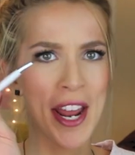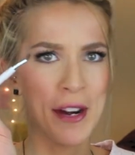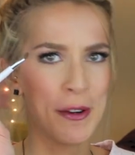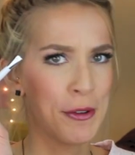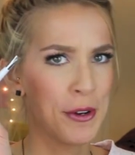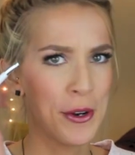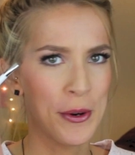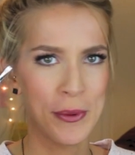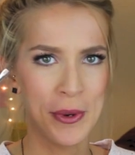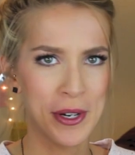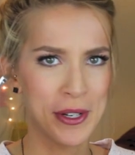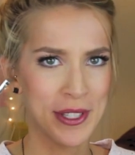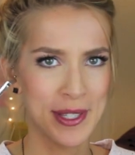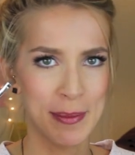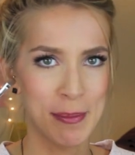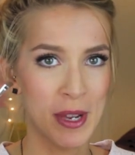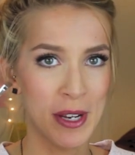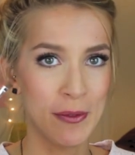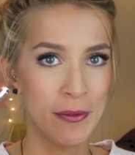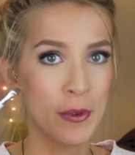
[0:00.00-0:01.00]
I don't know what
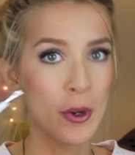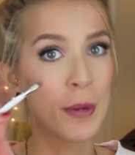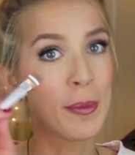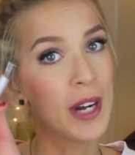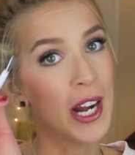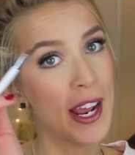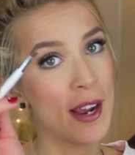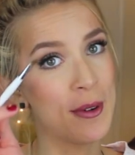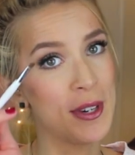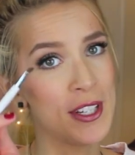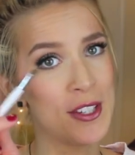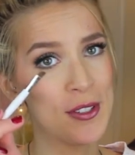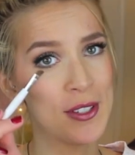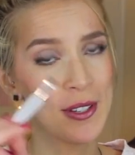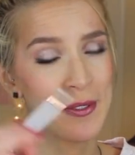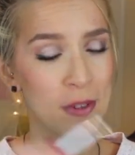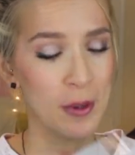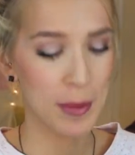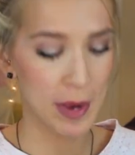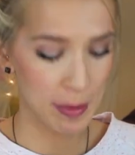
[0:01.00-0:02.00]
it's meant for, but I always use
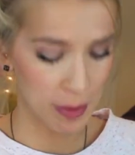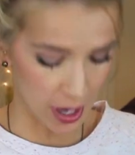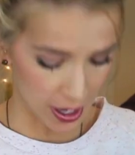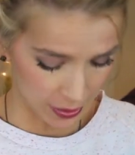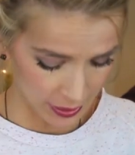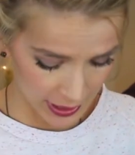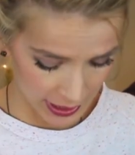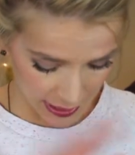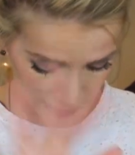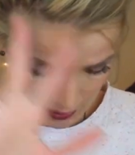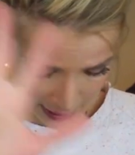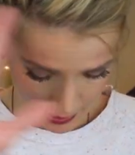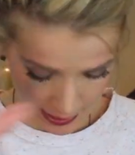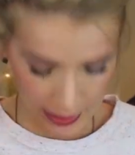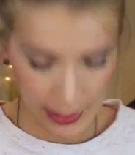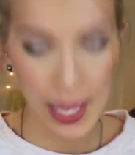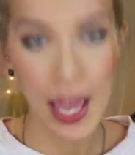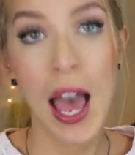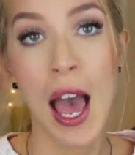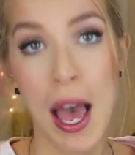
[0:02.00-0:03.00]
it for my brows. It's
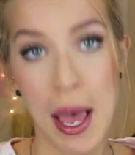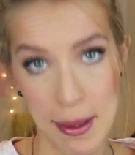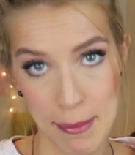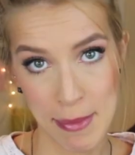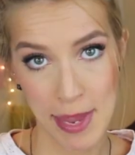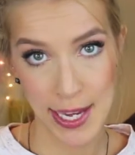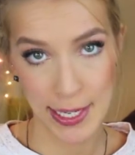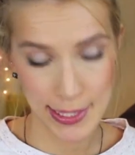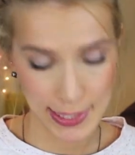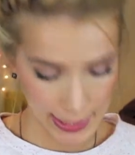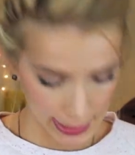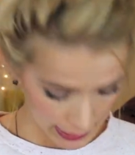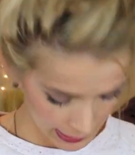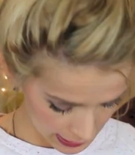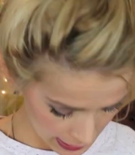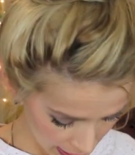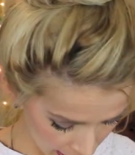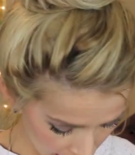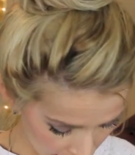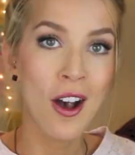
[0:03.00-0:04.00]

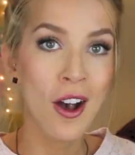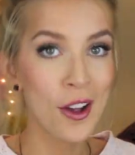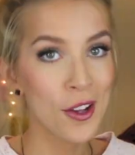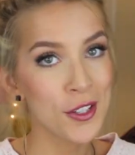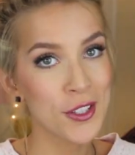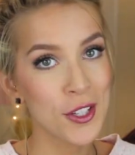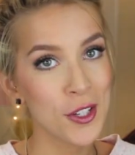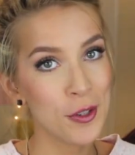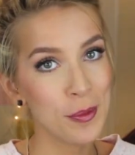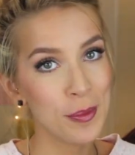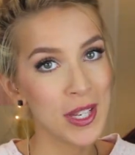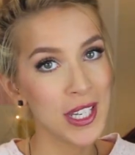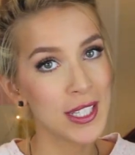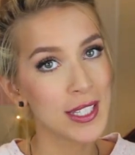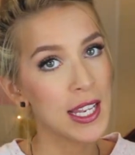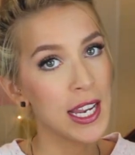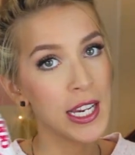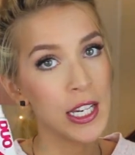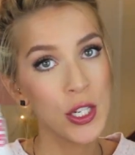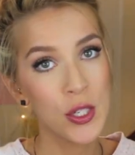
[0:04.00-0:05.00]
amazing. Also,
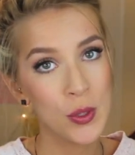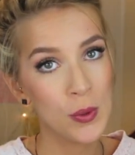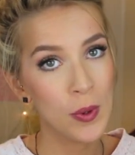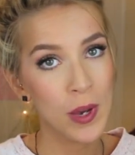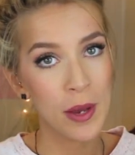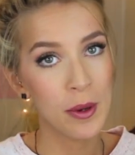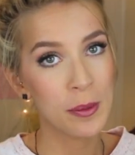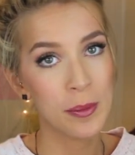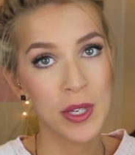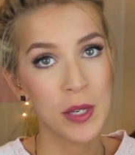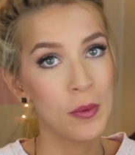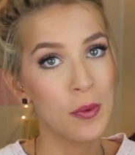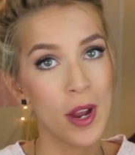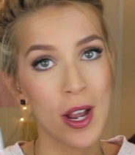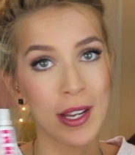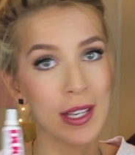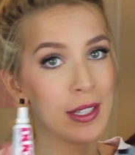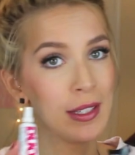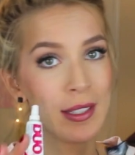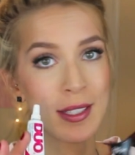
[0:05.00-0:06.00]
because I knew I would be
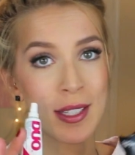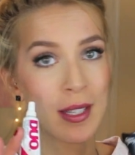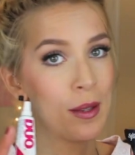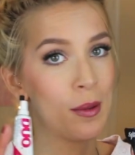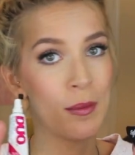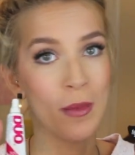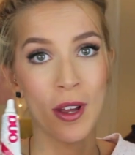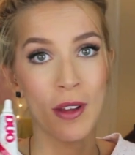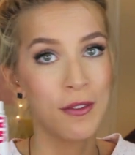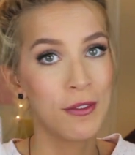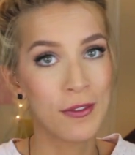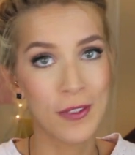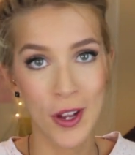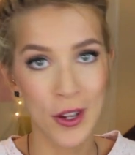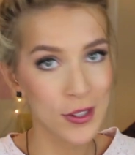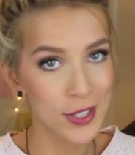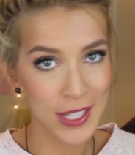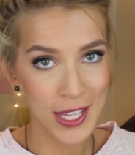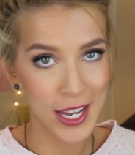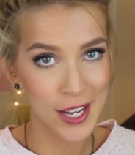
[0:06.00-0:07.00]
rocking some
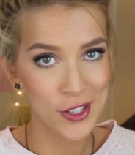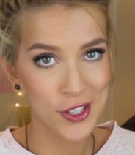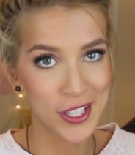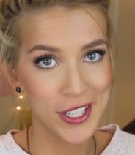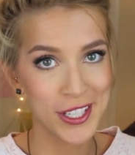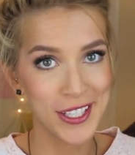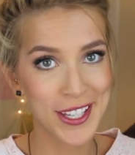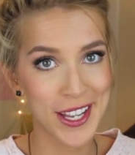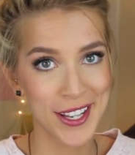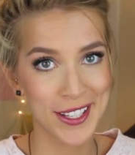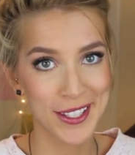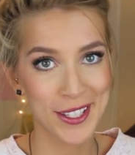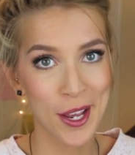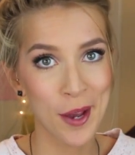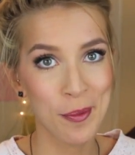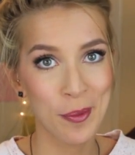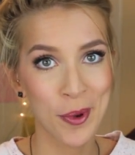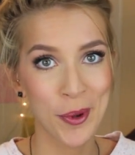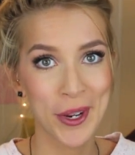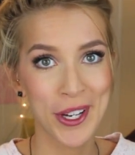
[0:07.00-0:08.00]
false lashes at
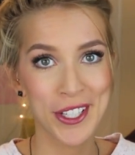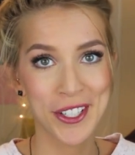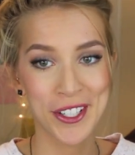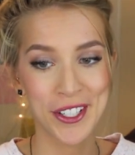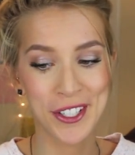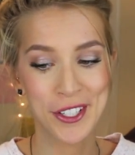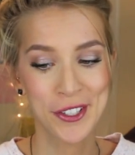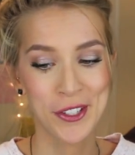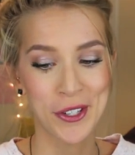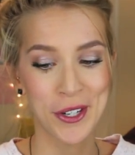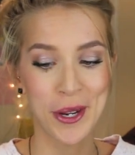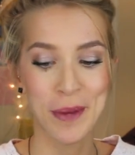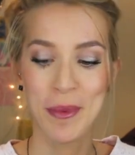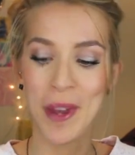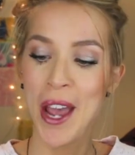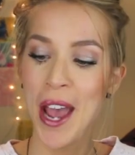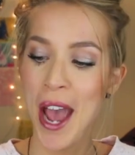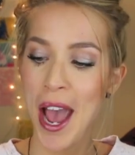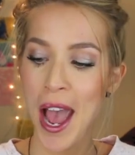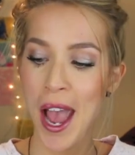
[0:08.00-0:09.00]
some point during the trip,
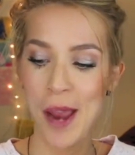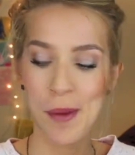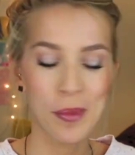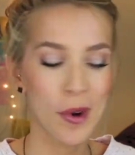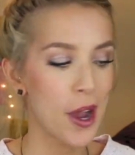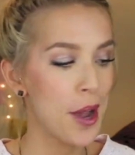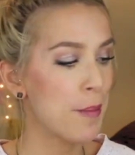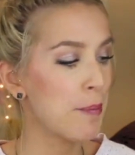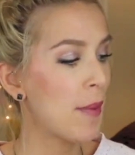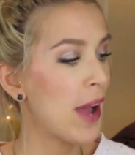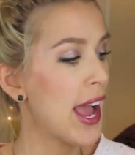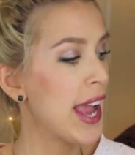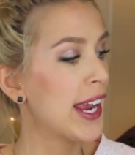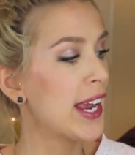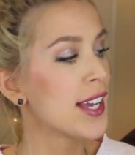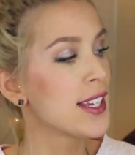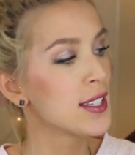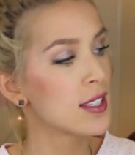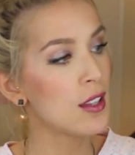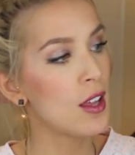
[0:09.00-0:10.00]
I brought
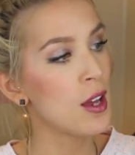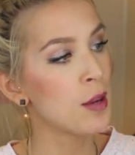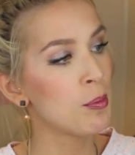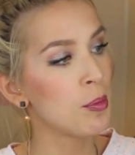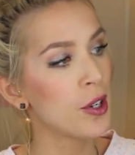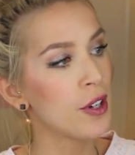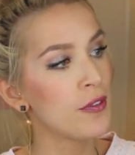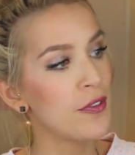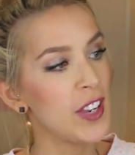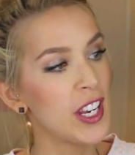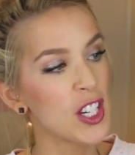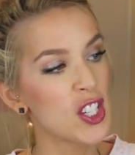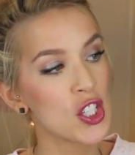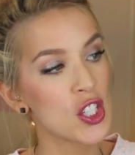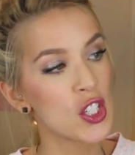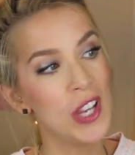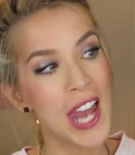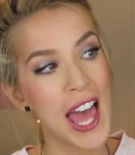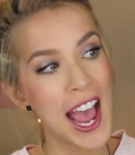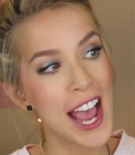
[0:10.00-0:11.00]
my Salon
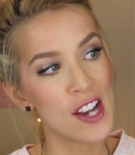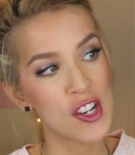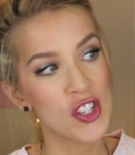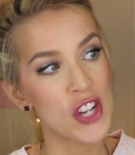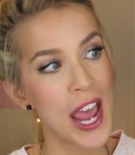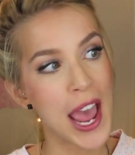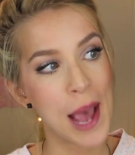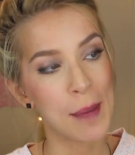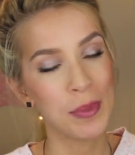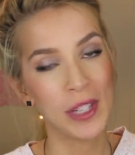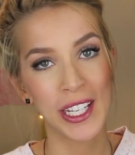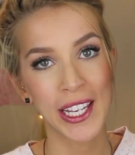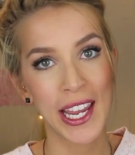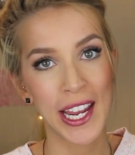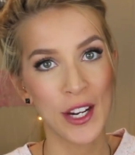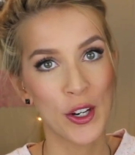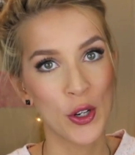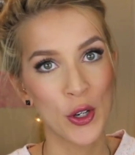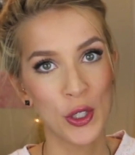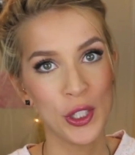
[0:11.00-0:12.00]
Perfect lash
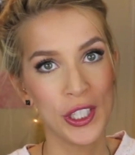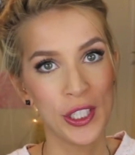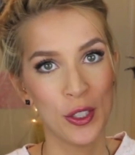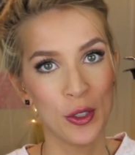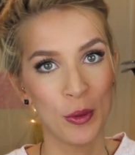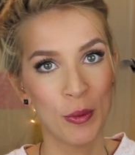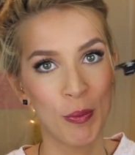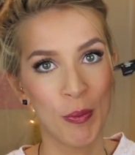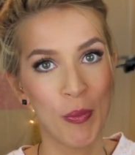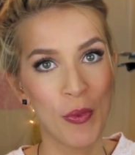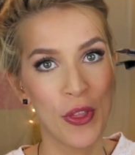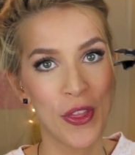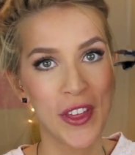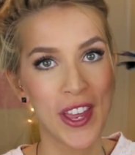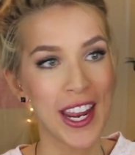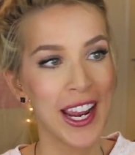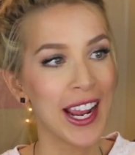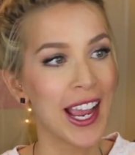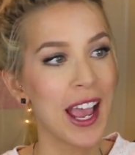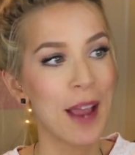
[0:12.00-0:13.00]
applicator little
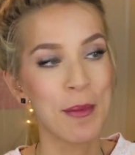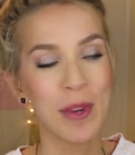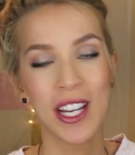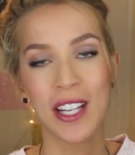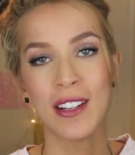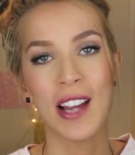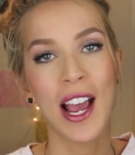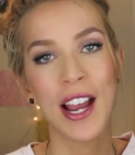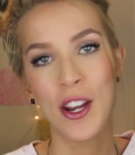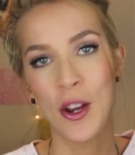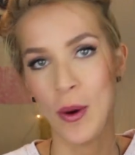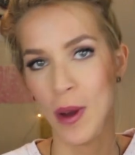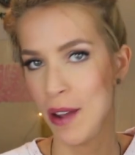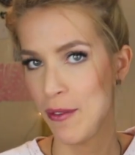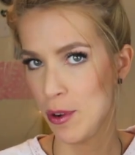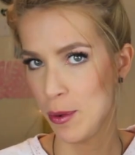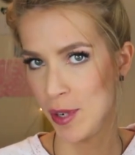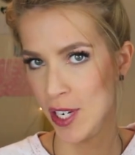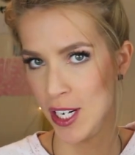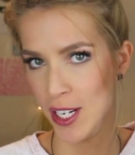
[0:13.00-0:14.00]
thing. I mean, I know
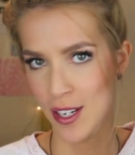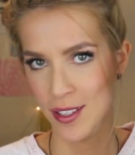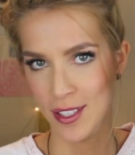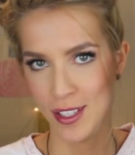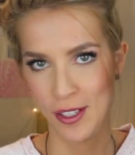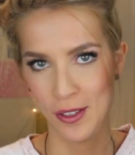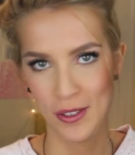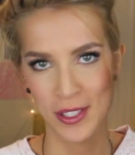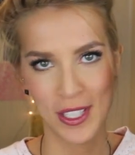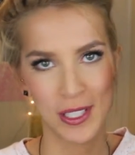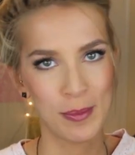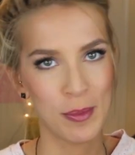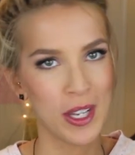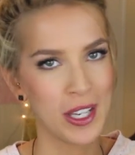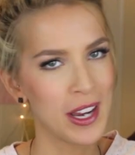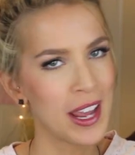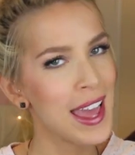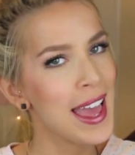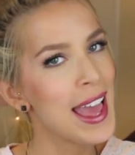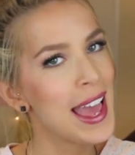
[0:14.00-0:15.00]
everybody doesn't use these,
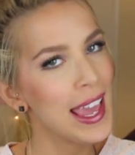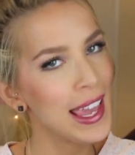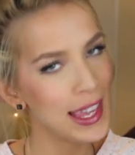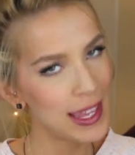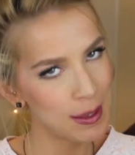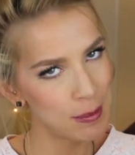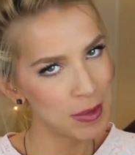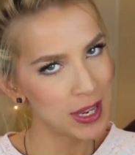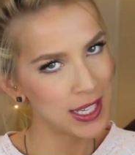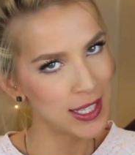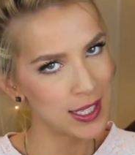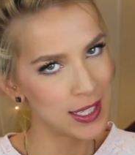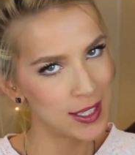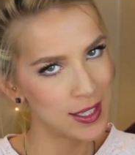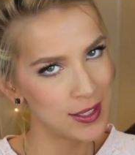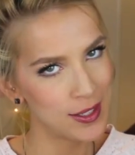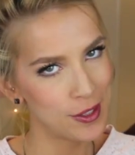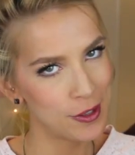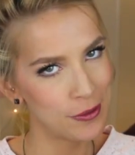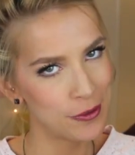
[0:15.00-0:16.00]
but it makes it
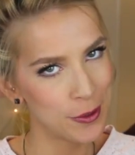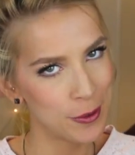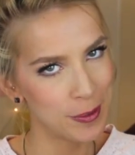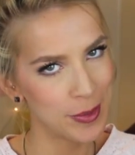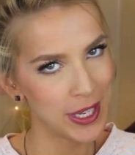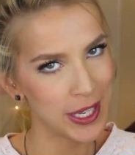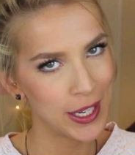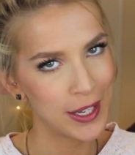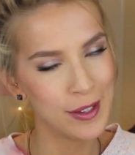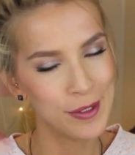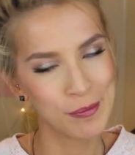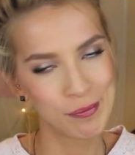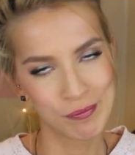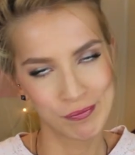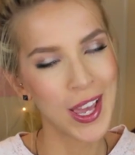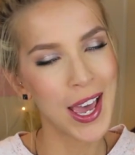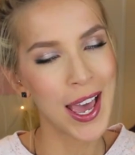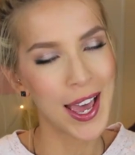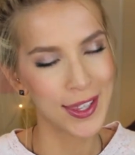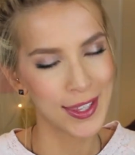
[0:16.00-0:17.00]
easier for me.
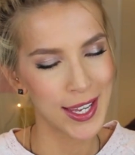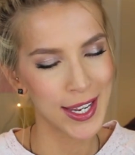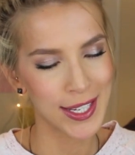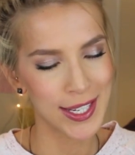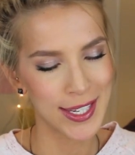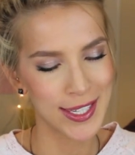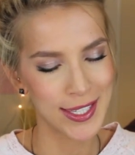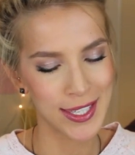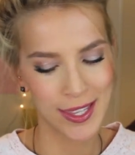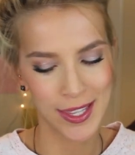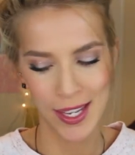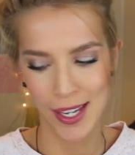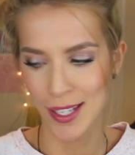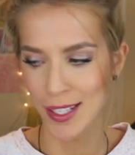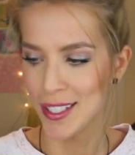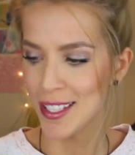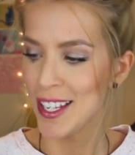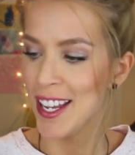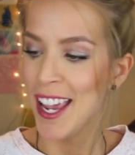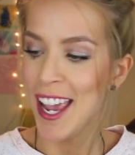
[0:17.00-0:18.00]
I like easy
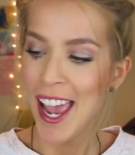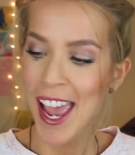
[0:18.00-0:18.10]
things.